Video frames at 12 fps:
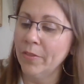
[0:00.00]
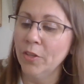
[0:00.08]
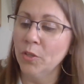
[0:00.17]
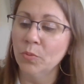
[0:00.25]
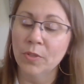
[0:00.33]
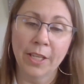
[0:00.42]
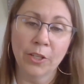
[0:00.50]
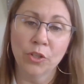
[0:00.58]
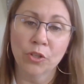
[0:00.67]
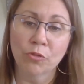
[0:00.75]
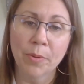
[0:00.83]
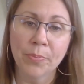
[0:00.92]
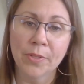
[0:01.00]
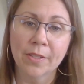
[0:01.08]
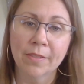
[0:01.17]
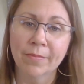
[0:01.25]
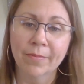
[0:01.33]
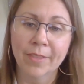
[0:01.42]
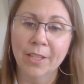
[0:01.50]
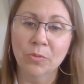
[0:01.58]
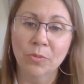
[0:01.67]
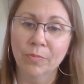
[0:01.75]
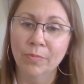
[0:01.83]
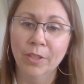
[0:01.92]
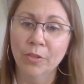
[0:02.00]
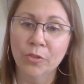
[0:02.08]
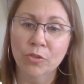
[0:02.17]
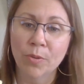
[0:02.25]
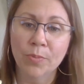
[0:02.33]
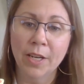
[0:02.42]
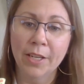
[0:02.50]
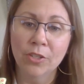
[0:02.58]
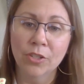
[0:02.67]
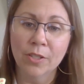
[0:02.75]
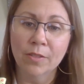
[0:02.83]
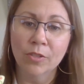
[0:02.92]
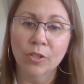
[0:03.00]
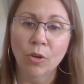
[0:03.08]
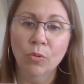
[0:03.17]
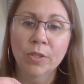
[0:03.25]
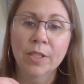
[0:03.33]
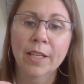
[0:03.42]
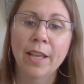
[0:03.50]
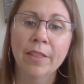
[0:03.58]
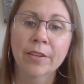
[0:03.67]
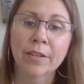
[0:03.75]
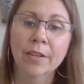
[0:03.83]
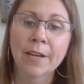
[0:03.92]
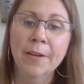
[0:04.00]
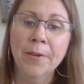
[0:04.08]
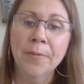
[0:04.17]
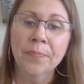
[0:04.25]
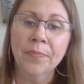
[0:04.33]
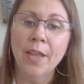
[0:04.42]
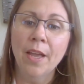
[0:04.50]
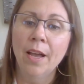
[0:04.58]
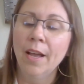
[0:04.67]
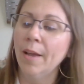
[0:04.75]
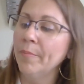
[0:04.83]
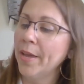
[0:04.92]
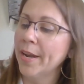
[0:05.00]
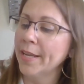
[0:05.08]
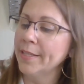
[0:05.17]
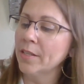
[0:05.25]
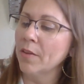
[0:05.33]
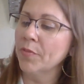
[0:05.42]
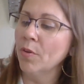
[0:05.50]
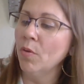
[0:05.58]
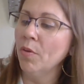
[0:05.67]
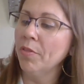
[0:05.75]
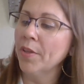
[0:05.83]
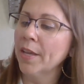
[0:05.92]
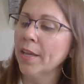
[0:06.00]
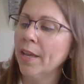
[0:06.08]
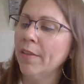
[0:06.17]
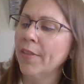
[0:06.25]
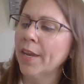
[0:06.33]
This was like strips these were little strips that I just sewed together, and I stuffed the whole thing, and